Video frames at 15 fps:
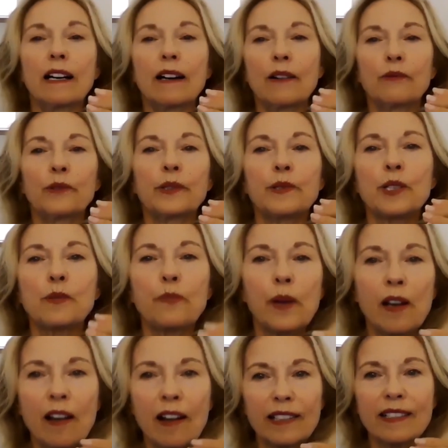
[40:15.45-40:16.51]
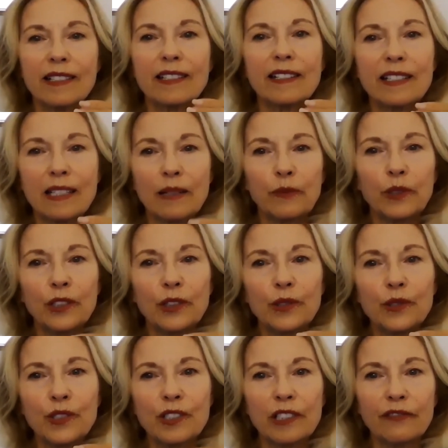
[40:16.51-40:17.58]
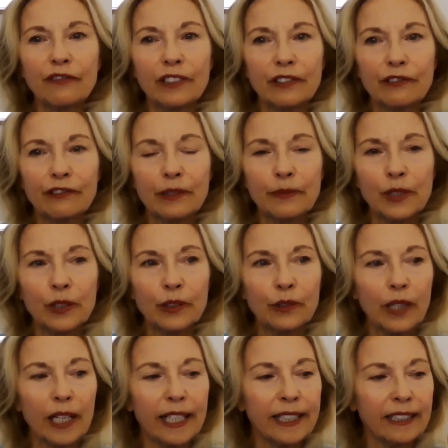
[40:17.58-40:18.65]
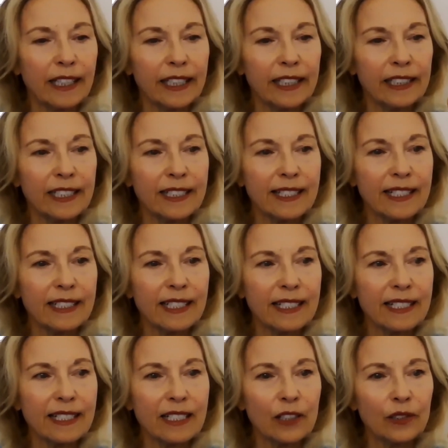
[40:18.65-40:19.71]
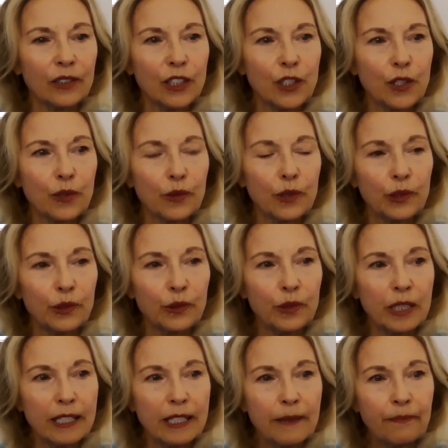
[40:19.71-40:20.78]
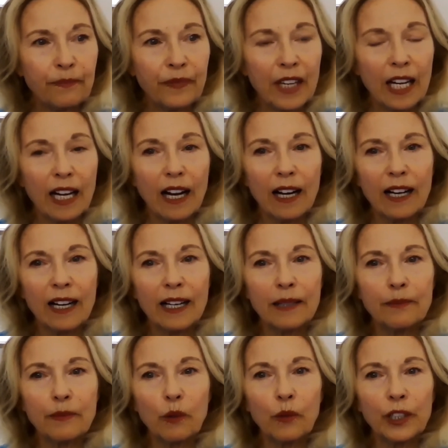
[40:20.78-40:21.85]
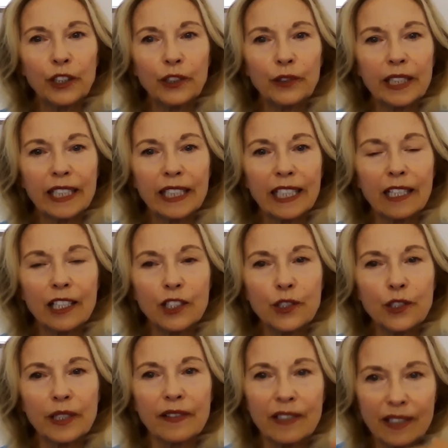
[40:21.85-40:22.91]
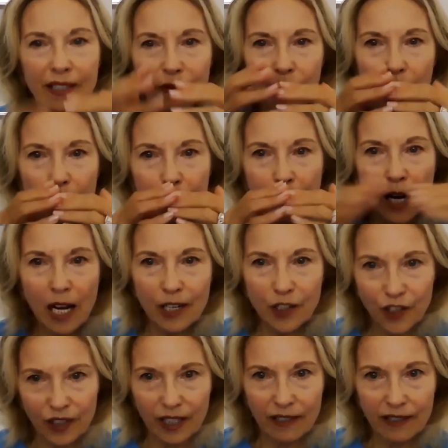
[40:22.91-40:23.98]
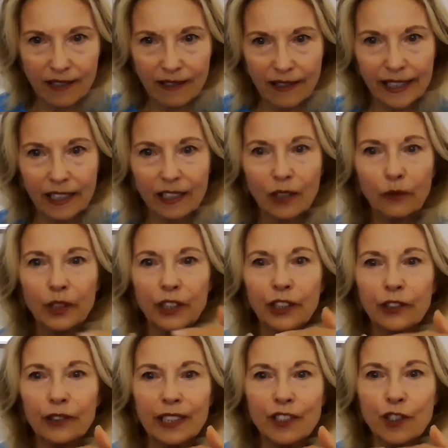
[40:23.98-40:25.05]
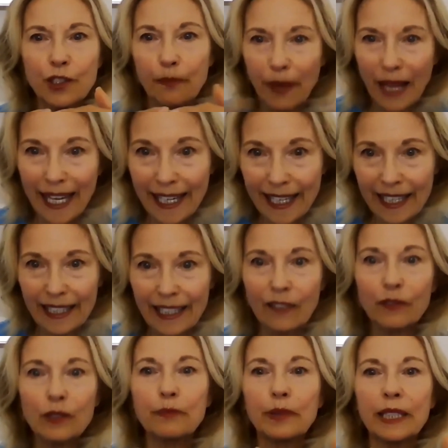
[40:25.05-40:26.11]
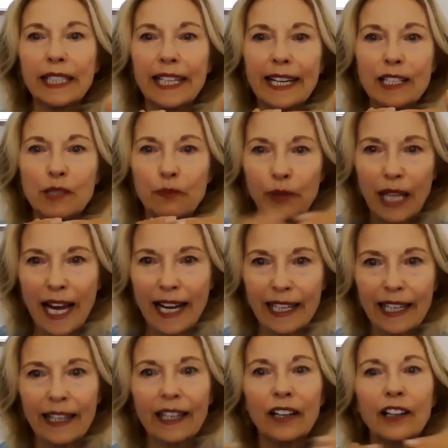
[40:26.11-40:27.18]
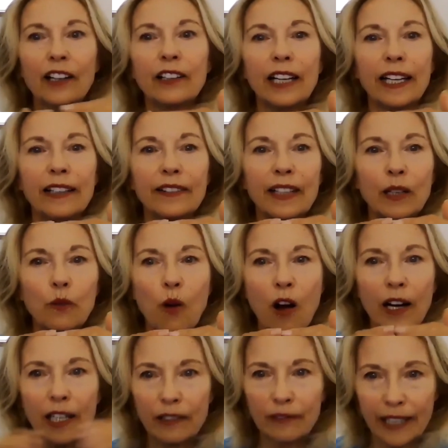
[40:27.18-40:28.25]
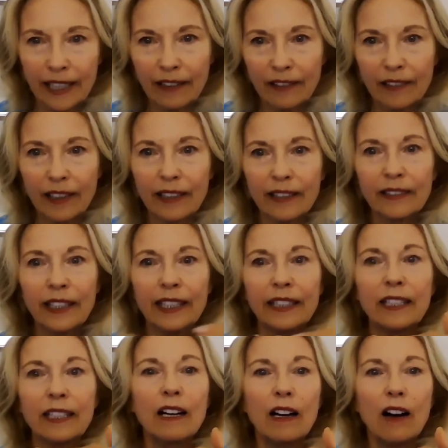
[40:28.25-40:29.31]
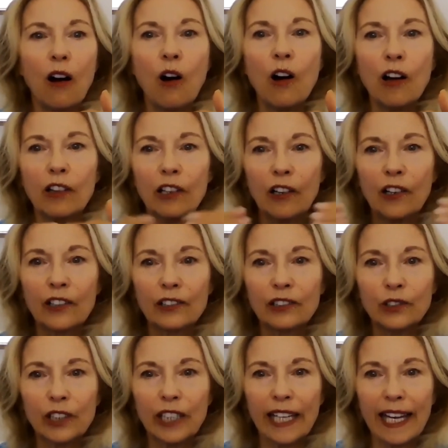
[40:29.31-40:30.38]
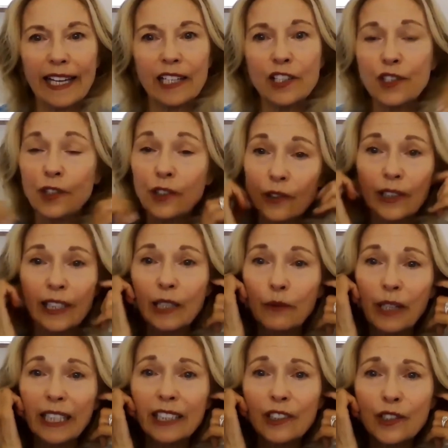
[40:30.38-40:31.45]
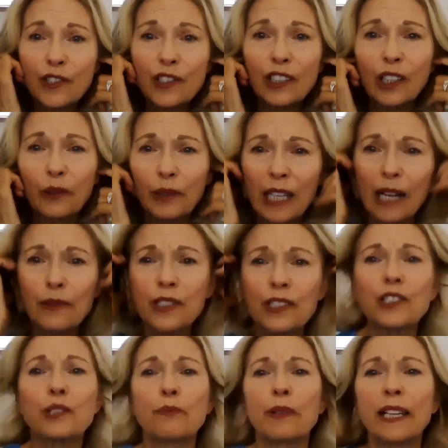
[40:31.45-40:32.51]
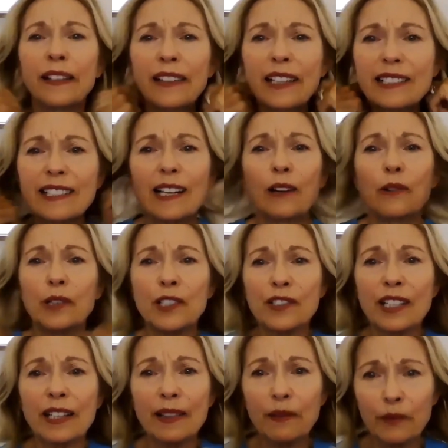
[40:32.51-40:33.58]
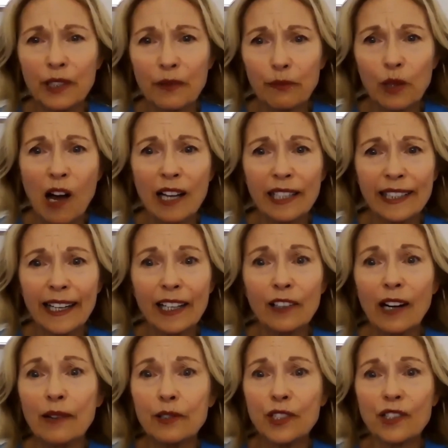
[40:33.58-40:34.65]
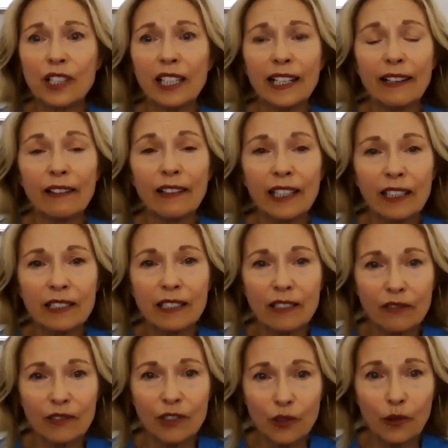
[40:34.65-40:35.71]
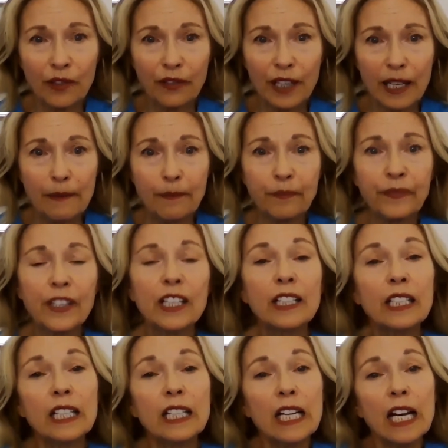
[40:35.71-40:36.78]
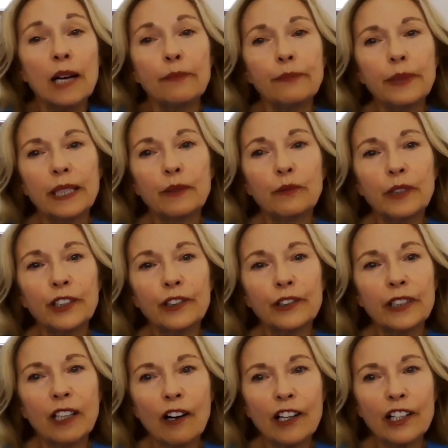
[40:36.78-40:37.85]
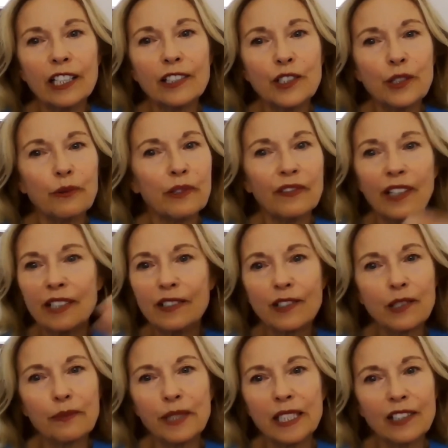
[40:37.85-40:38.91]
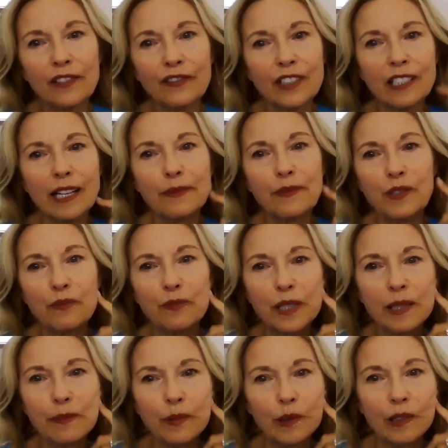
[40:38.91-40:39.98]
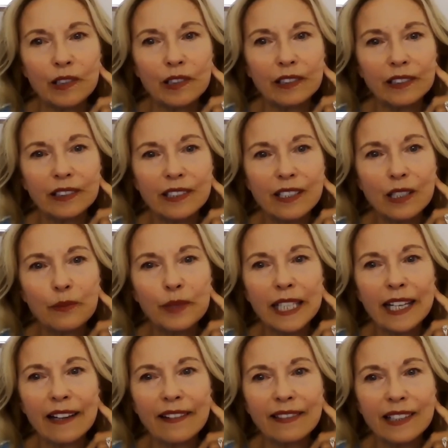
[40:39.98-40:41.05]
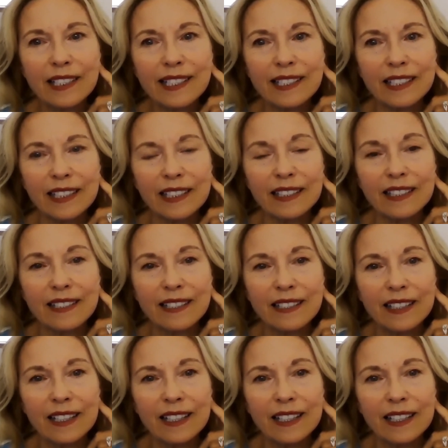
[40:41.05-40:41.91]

response to someone who's different from you. And it isn't necessarily true um, when you're in a country that's homogenous. Like, you know, when you're in Japan, everybody has black hair and they walk around and they all or look Asian or anyway. Years ago when I was in Japan, that's how it was. And then with blonde hair, I was stuck out like a sore thumb. But when you're in our country, we've got so many different types of people, so many ethnicities.